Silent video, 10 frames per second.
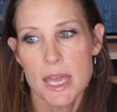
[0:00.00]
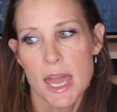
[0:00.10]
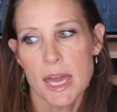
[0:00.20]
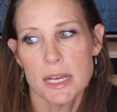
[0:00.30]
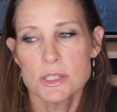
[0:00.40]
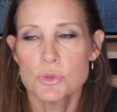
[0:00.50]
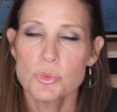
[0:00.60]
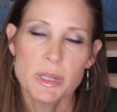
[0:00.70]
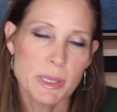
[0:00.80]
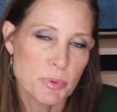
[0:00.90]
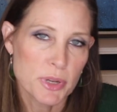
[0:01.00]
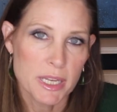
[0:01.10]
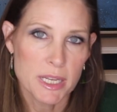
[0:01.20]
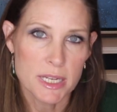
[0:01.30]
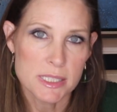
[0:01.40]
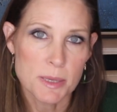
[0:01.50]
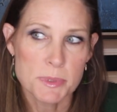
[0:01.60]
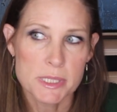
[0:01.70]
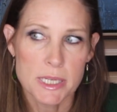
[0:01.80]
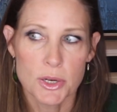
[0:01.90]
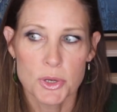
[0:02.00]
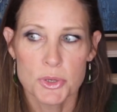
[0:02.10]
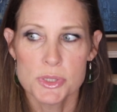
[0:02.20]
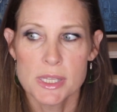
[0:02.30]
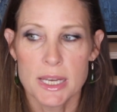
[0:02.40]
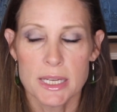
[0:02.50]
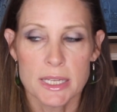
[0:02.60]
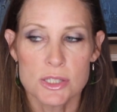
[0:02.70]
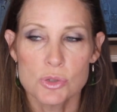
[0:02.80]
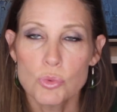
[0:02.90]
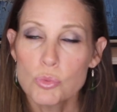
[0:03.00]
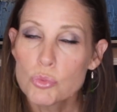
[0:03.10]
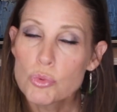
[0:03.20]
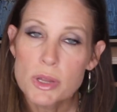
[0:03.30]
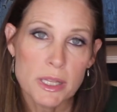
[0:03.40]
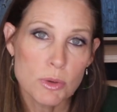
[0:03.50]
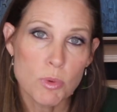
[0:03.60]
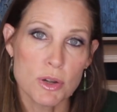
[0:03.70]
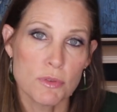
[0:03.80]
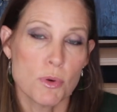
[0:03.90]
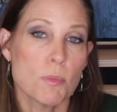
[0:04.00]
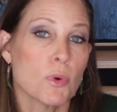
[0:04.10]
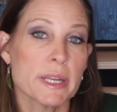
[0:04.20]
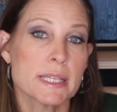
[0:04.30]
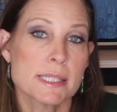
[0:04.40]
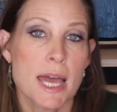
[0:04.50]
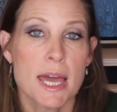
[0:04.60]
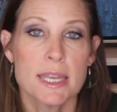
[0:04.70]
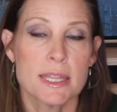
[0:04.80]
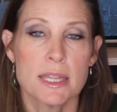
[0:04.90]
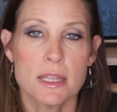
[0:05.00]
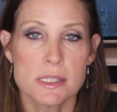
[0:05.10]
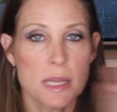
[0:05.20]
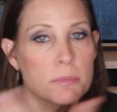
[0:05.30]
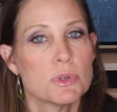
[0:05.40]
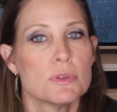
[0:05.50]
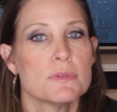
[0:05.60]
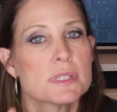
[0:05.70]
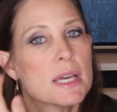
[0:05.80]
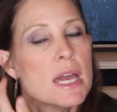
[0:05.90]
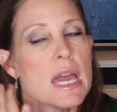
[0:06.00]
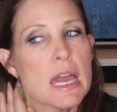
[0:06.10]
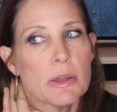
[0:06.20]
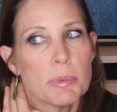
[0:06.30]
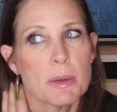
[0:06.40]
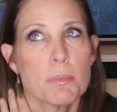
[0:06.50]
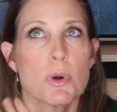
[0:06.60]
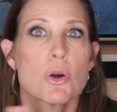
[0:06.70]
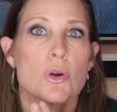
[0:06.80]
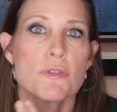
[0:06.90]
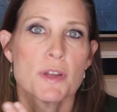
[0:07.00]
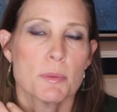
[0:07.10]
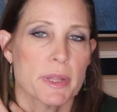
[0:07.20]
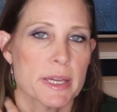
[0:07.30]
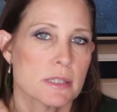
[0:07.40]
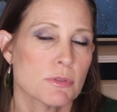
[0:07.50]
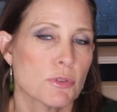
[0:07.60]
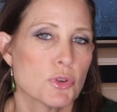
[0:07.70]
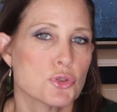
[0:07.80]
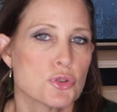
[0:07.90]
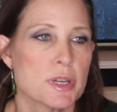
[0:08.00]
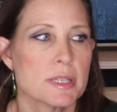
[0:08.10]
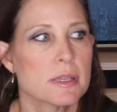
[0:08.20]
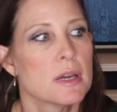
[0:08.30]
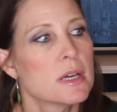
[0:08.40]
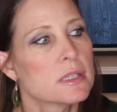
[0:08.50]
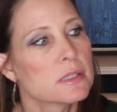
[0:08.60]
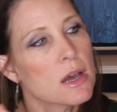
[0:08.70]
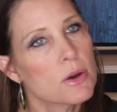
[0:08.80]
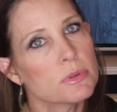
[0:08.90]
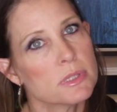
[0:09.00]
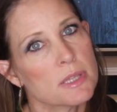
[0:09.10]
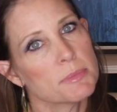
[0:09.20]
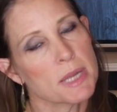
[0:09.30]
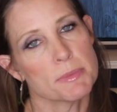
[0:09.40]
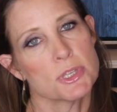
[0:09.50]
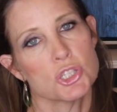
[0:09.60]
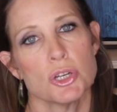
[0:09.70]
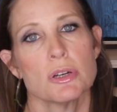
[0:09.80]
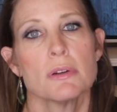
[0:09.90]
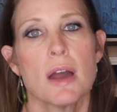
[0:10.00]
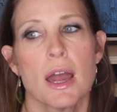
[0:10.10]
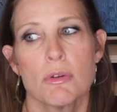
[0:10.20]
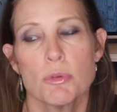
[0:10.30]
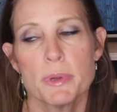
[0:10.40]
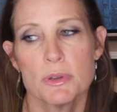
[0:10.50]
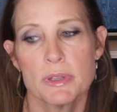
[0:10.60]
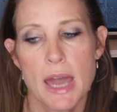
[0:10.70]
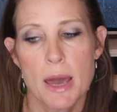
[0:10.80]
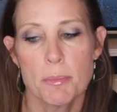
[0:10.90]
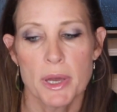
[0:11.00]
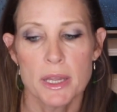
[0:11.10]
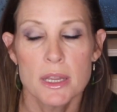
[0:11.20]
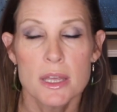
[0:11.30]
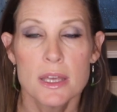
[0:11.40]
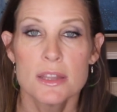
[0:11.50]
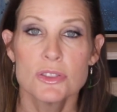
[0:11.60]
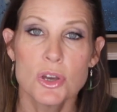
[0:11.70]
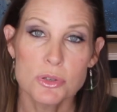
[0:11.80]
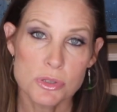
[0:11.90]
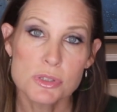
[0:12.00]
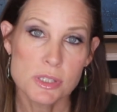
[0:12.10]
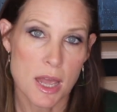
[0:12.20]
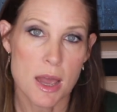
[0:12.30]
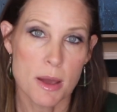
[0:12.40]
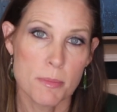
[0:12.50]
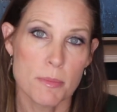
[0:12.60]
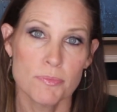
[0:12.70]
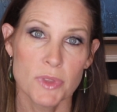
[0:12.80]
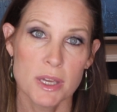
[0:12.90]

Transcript: and it's really pretty, and it's upstairs, and it gets really wonderful morning sun, and the sun moves. It'd be a perfect place for fruit trees. So sometime this year I will be doing that, but those are some